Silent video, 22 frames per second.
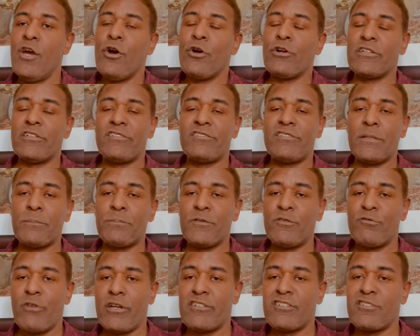or just
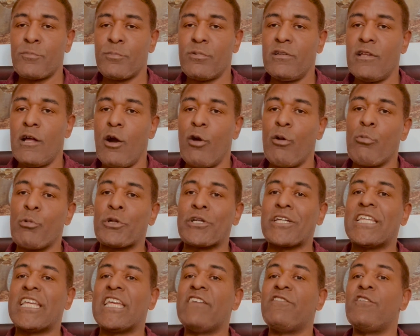simply register below and we're
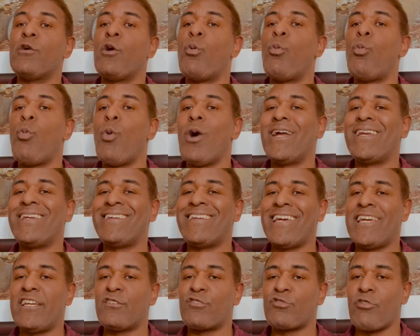going to give you a one
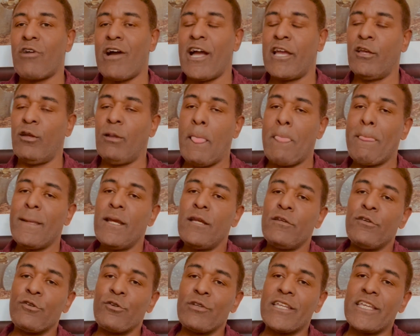day trial.
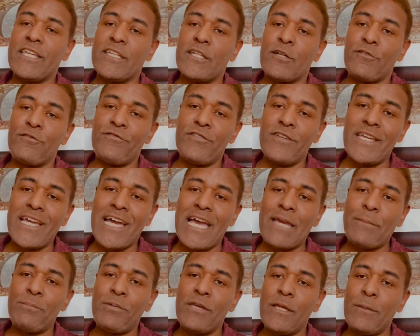You're going to get our VIP